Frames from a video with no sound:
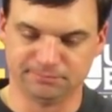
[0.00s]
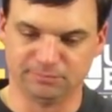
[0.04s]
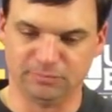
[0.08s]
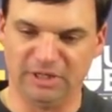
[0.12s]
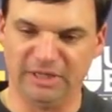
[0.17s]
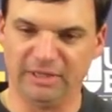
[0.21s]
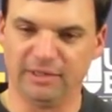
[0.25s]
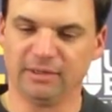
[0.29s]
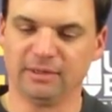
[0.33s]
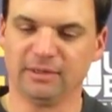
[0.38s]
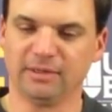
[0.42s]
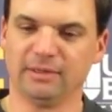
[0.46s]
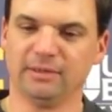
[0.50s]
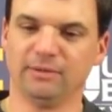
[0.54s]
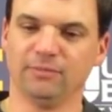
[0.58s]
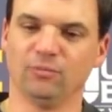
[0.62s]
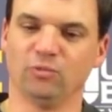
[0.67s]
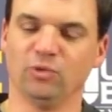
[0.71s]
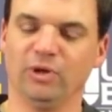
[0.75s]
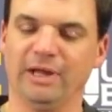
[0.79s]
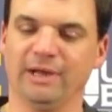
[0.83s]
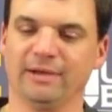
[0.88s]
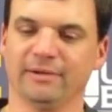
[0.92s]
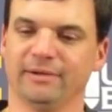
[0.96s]
but
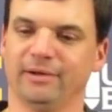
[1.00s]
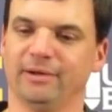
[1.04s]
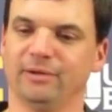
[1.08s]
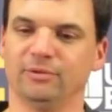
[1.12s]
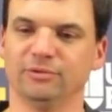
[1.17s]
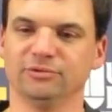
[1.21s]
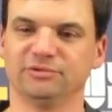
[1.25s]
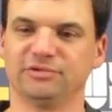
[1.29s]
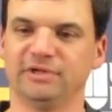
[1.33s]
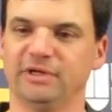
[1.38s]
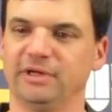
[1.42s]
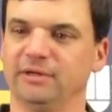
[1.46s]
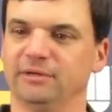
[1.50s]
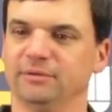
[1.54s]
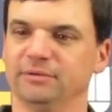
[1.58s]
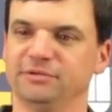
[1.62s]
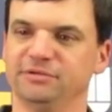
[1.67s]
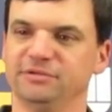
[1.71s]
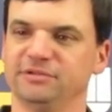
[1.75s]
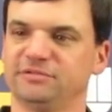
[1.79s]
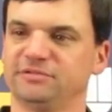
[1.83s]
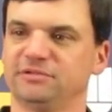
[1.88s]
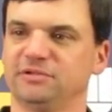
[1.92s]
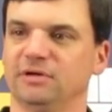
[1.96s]
we're not going to wholesale
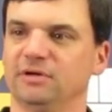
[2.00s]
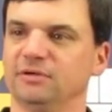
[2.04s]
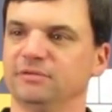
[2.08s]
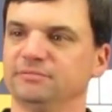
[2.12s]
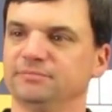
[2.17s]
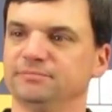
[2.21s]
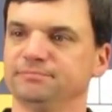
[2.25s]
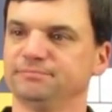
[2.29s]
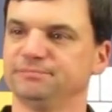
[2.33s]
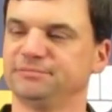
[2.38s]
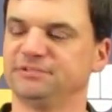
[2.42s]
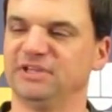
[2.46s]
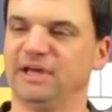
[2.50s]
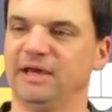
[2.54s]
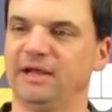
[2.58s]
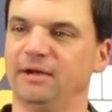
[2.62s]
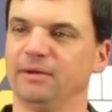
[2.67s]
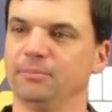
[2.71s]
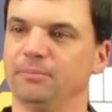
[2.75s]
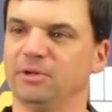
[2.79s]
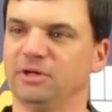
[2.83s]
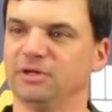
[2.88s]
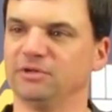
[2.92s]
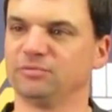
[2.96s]
and just start
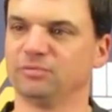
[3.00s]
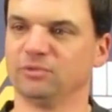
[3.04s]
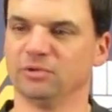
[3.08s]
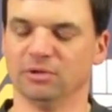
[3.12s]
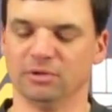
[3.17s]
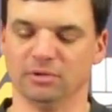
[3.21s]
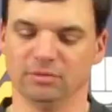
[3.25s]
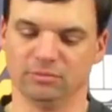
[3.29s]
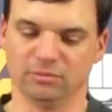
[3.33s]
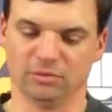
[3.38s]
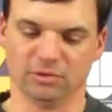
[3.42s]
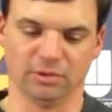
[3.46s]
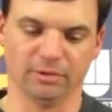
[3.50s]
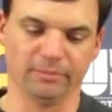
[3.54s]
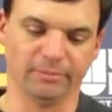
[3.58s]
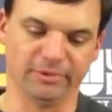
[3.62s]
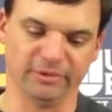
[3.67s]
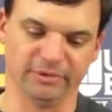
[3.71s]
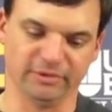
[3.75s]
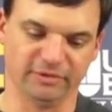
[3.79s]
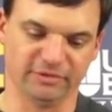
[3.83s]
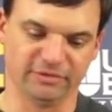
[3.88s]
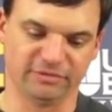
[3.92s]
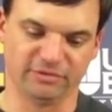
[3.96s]
signing a bunch. We're going to
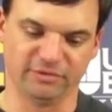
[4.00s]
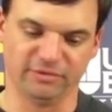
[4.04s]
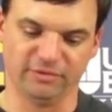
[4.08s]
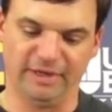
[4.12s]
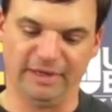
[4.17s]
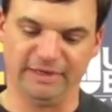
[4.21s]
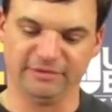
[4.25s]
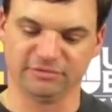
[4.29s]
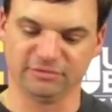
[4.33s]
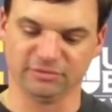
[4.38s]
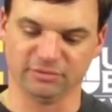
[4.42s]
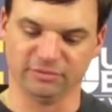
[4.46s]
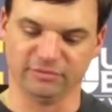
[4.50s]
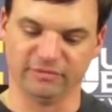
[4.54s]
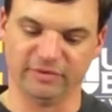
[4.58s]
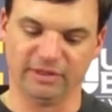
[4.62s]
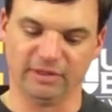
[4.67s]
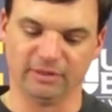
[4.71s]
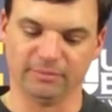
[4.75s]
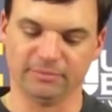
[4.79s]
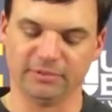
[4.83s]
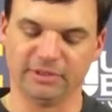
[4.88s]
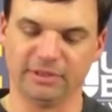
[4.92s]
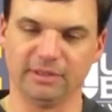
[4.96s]
build this through high school
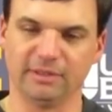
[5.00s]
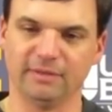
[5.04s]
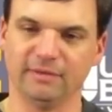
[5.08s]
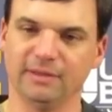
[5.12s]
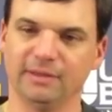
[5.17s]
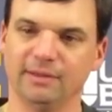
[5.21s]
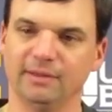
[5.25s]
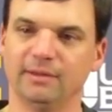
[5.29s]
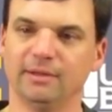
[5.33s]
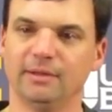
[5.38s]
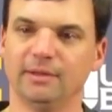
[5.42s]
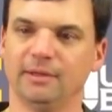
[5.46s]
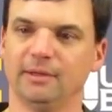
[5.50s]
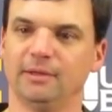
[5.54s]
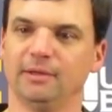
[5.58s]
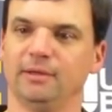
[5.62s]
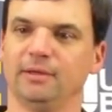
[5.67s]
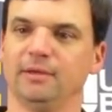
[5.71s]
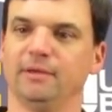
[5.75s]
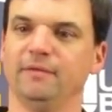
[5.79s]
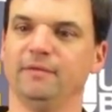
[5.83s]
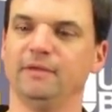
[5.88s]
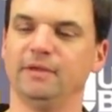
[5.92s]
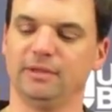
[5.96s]
development, and then.
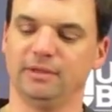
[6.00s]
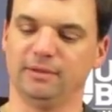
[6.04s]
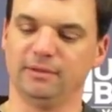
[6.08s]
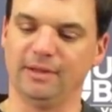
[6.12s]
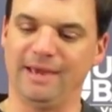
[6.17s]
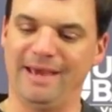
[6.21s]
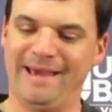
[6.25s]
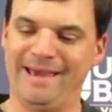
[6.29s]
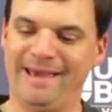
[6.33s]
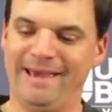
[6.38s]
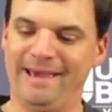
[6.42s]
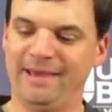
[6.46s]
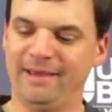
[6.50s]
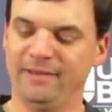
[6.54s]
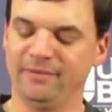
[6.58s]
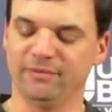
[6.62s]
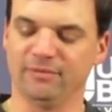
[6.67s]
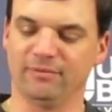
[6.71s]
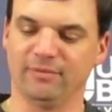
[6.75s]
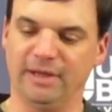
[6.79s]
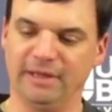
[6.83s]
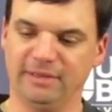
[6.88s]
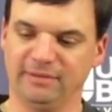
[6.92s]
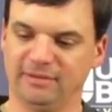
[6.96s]
And then add
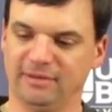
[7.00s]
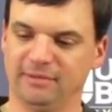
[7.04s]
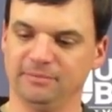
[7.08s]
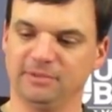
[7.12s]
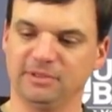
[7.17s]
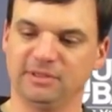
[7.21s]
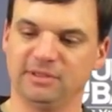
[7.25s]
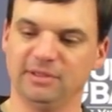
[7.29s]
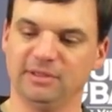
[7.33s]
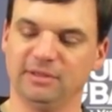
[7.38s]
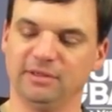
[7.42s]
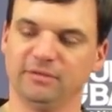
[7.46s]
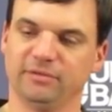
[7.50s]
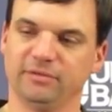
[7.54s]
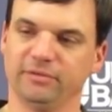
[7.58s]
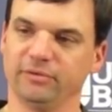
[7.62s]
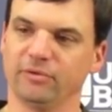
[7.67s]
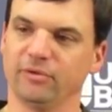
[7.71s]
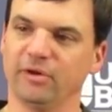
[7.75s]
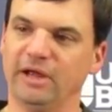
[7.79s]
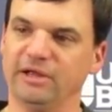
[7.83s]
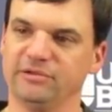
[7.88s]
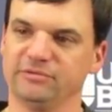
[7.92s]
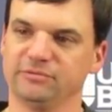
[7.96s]
the right type of kid through
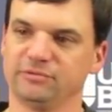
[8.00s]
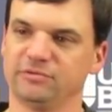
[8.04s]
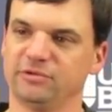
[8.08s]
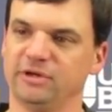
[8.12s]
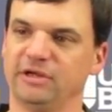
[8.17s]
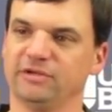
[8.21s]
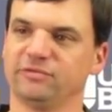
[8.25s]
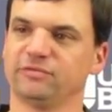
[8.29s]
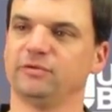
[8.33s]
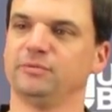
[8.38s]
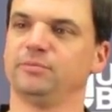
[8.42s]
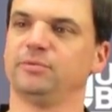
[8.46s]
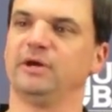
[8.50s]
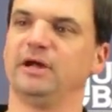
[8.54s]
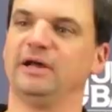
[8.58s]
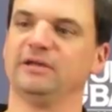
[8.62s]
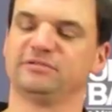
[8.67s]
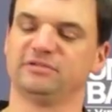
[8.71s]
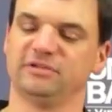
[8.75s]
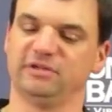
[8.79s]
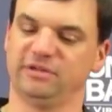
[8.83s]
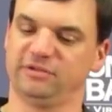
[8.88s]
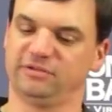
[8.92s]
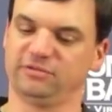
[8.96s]
the graduate transfer
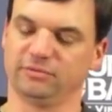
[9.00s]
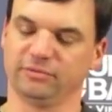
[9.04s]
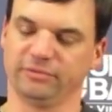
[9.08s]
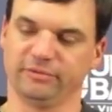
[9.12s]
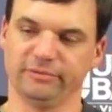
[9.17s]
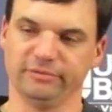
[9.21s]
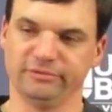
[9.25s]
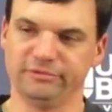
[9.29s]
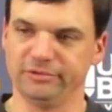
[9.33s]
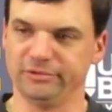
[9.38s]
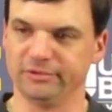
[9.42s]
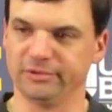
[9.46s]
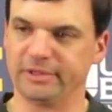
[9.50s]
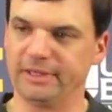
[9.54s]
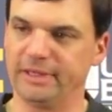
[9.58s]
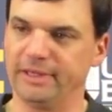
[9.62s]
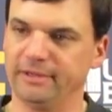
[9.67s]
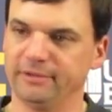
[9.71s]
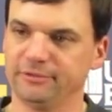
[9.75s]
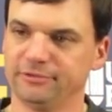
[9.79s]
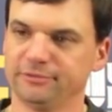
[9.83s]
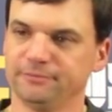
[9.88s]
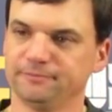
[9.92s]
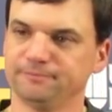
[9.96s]
process or through junior
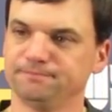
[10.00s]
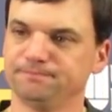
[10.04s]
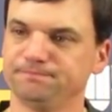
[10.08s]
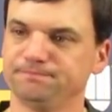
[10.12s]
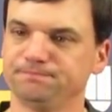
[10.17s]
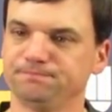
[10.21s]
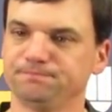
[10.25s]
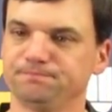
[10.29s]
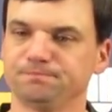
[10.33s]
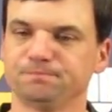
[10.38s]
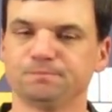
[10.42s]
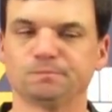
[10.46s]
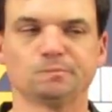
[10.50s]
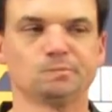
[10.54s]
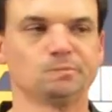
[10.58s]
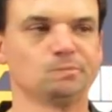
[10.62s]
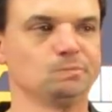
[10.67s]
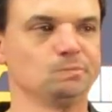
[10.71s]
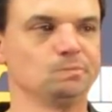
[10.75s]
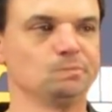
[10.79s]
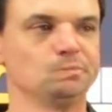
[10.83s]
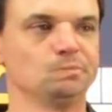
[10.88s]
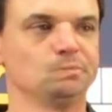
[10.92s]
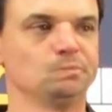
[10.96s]

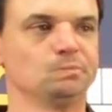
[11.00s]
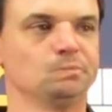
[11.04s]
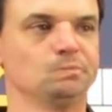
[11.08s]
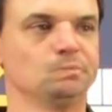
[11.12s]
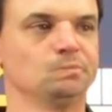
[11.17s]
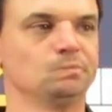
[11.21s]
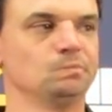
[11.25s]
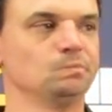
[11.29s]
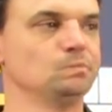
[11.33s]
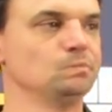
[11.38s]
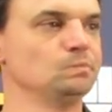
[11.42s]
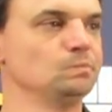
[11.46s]
college.